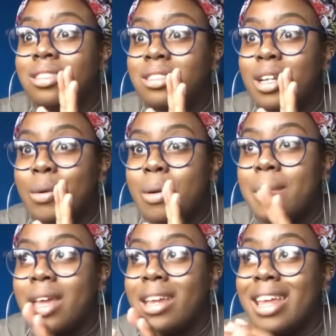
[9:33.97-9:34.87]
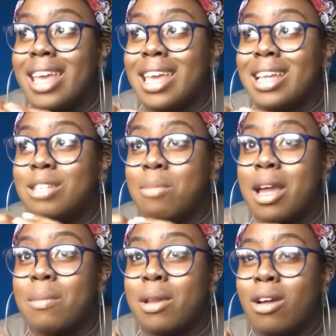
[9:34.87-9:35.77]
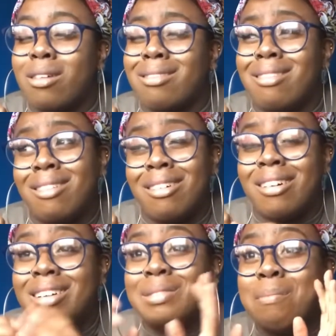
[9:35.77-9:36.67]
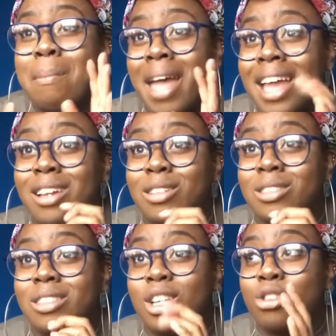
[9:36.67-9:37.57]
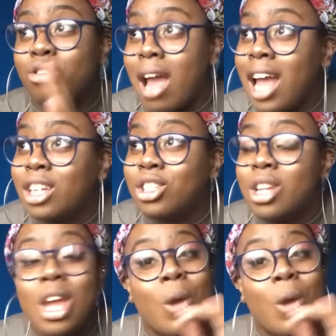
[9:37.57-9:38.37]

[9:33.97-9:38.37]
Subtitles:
Do you know what I mean? He has made me like, oh, men are trash.